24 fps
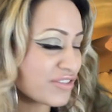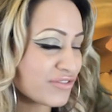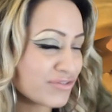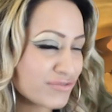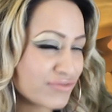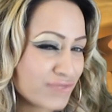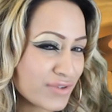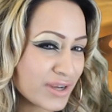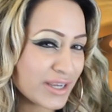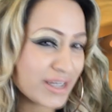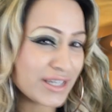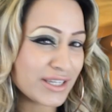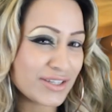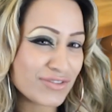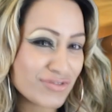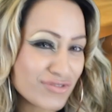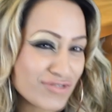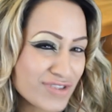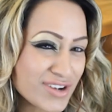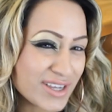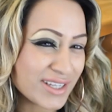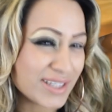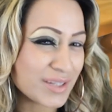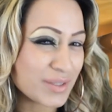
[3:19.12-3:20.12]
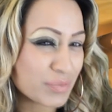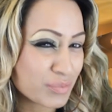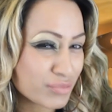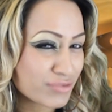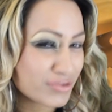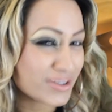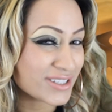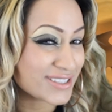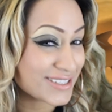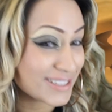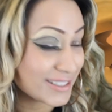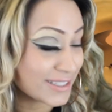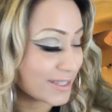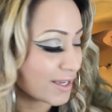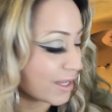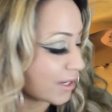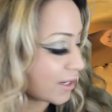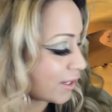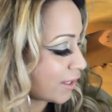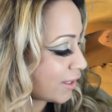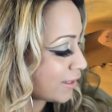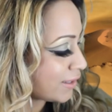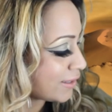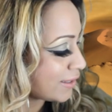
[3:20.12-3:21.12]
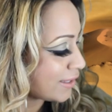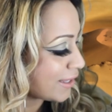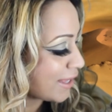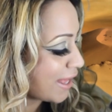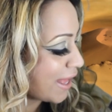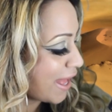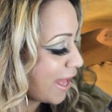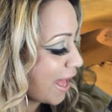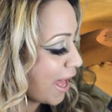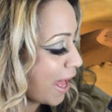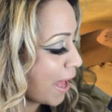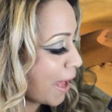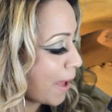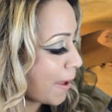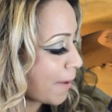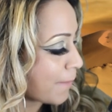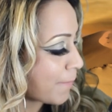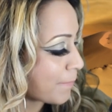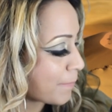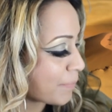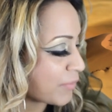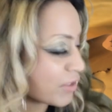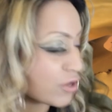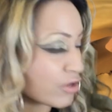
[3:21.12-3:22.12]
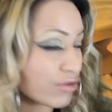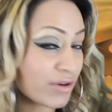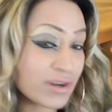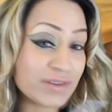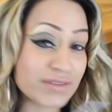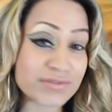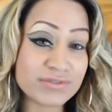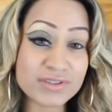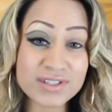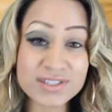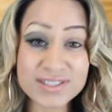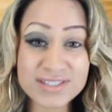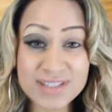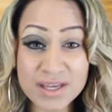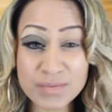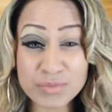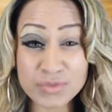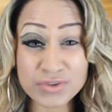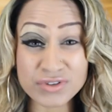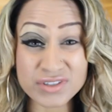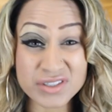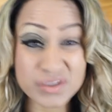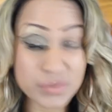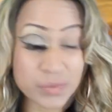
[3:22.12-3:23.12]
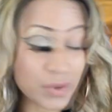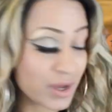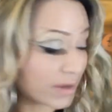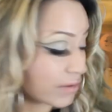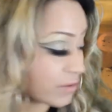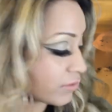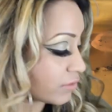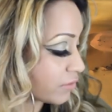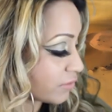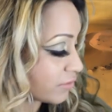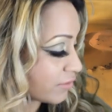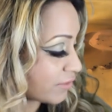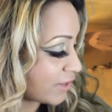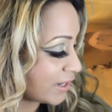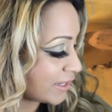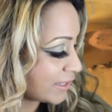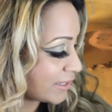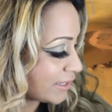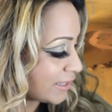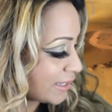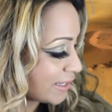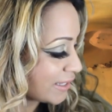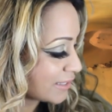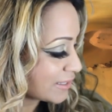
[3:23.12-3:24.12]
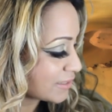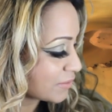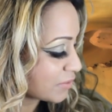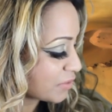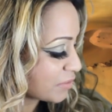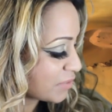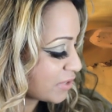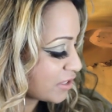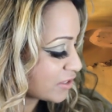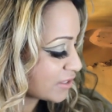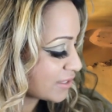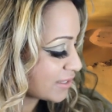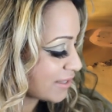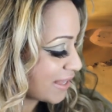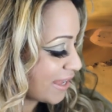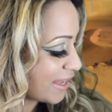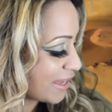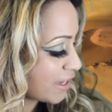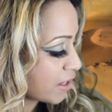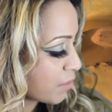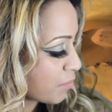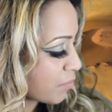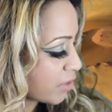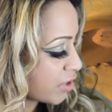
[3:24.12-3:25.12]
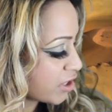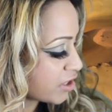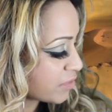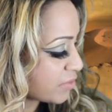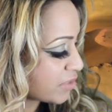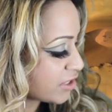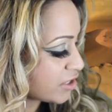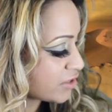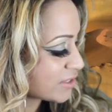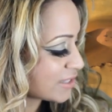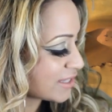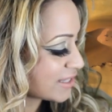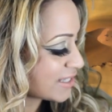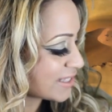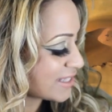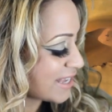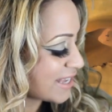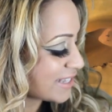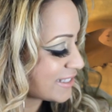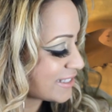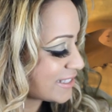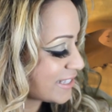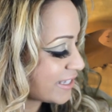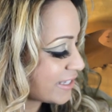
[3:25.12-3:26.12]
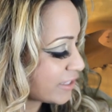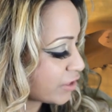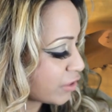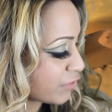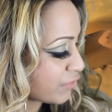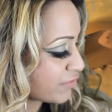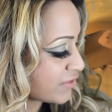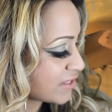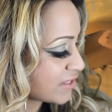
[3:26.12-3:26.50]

a really, really pretty colour. Great for the summer as well, right? So I'm going to be using that, and I'm going to be using this a tint of